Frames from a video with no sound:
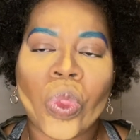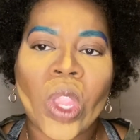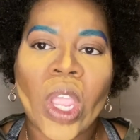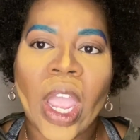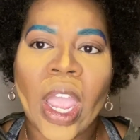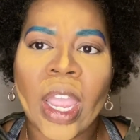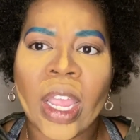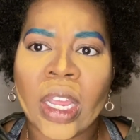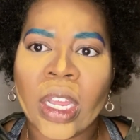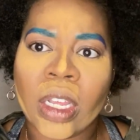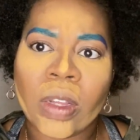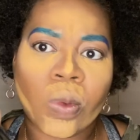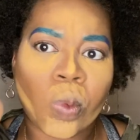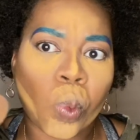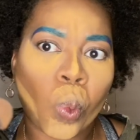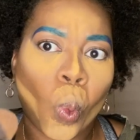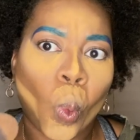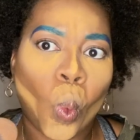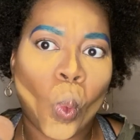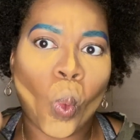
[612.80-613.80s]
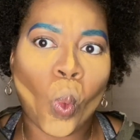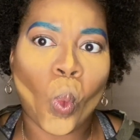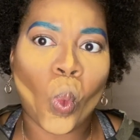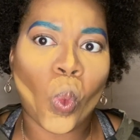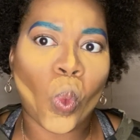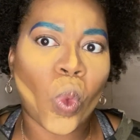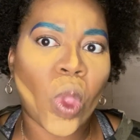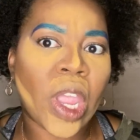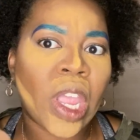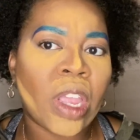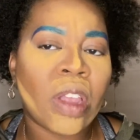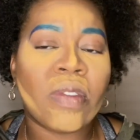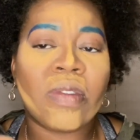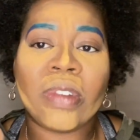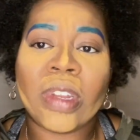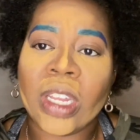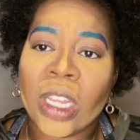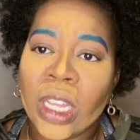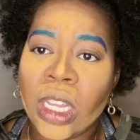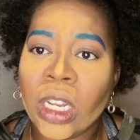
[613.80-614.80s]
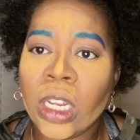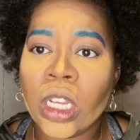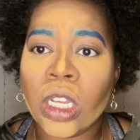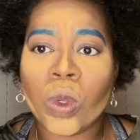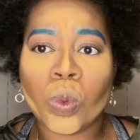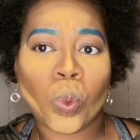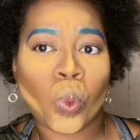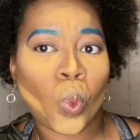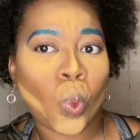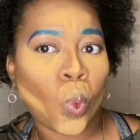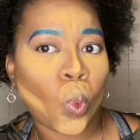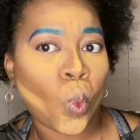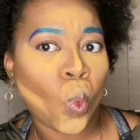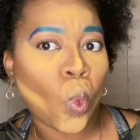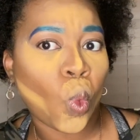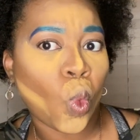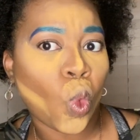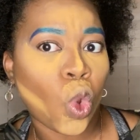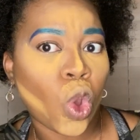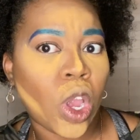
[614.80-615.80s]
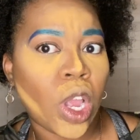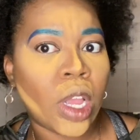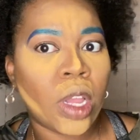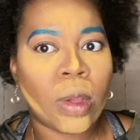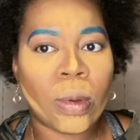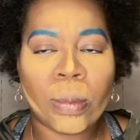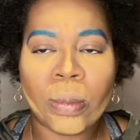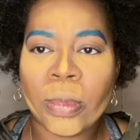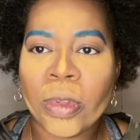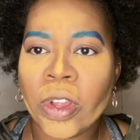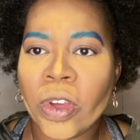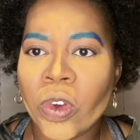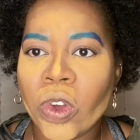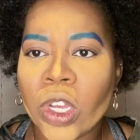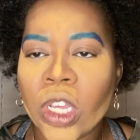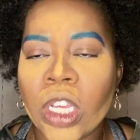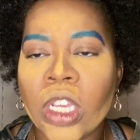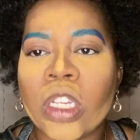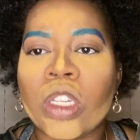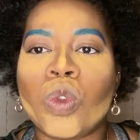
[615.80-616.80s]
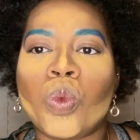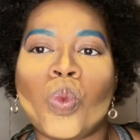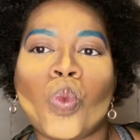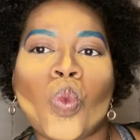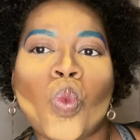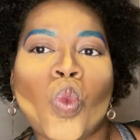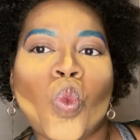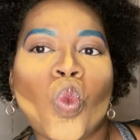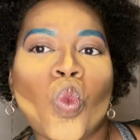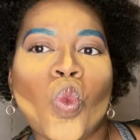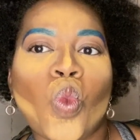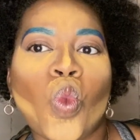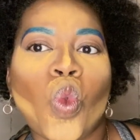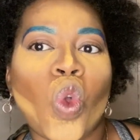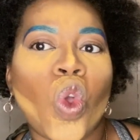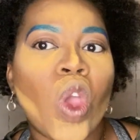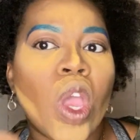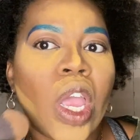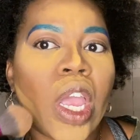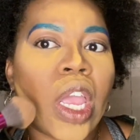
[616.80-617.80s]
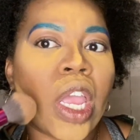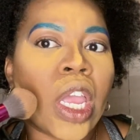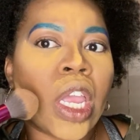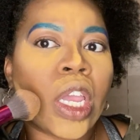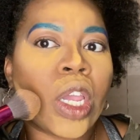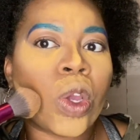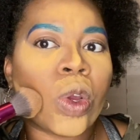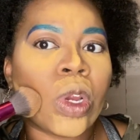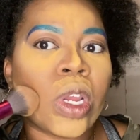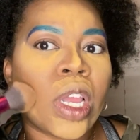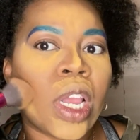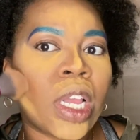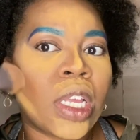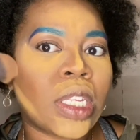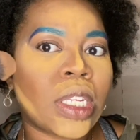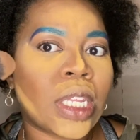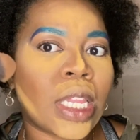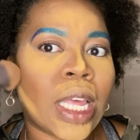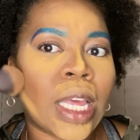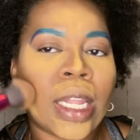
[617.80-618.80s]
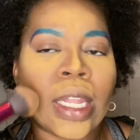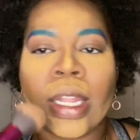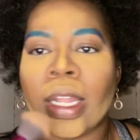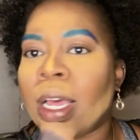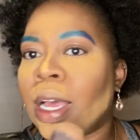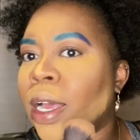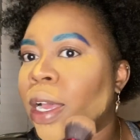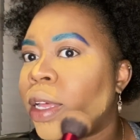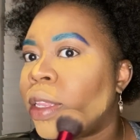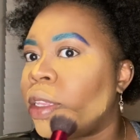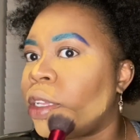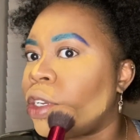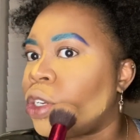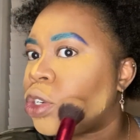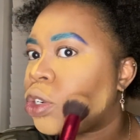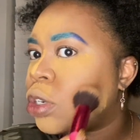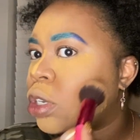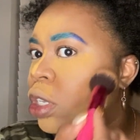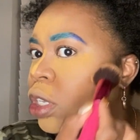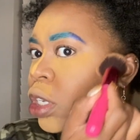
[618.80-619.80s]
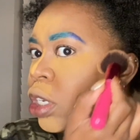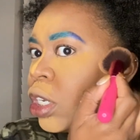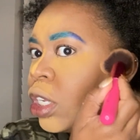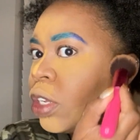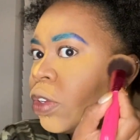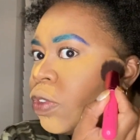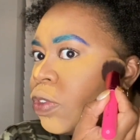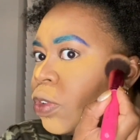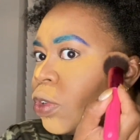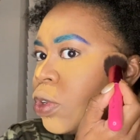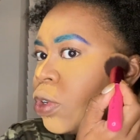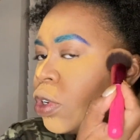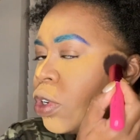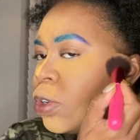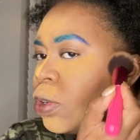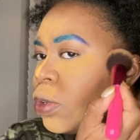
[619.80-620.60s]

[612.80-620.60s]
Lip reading: And if needed, blow a kiss. It creates that line that you're looking for.